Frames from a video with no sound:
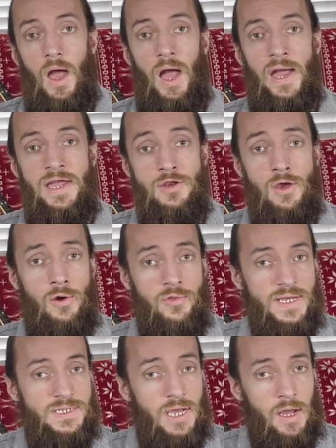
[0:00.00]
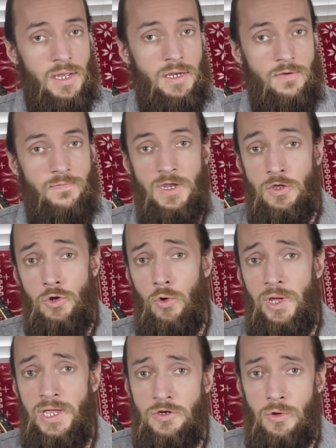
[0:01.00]
I know that's kind of an
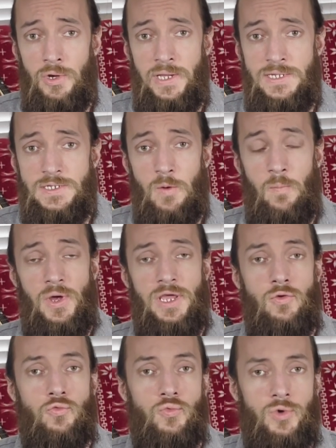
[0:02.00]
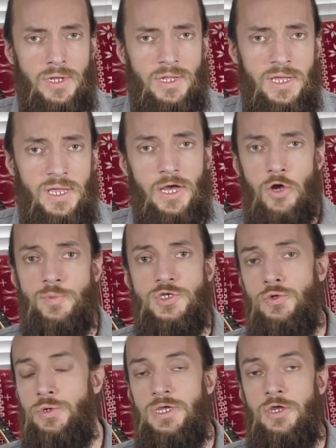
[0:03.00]
annoying noise, but it really helps
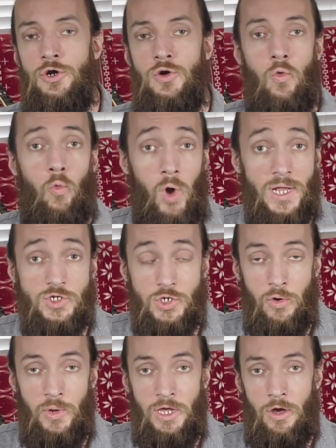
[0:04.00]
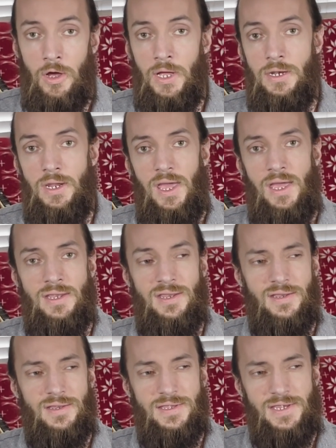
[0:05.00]
you hear what's going on.
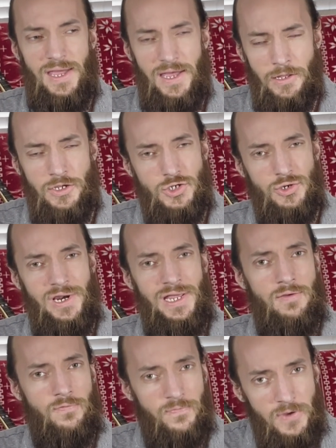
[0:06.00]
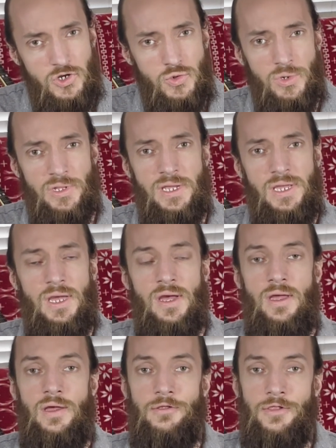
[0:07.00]
And to illustrate it visually,
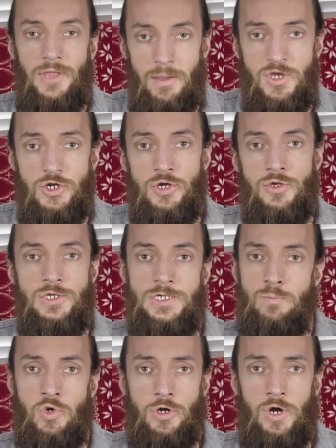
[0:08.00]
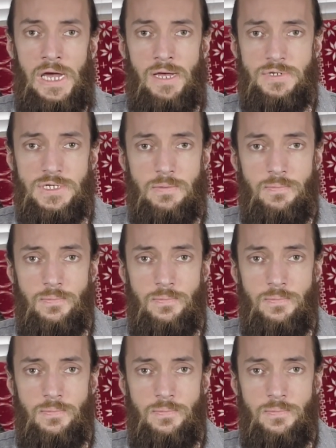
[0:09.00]
let me show you some more graphs.